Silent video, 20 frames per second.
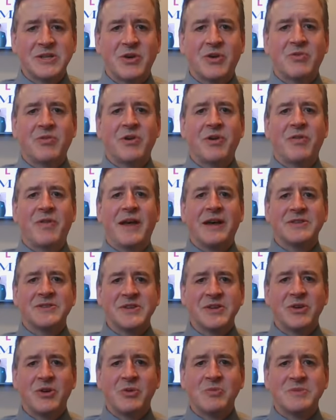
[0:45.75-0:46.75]
over a
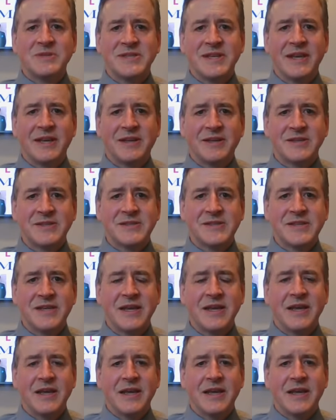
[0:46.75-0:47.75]
thousand home sales.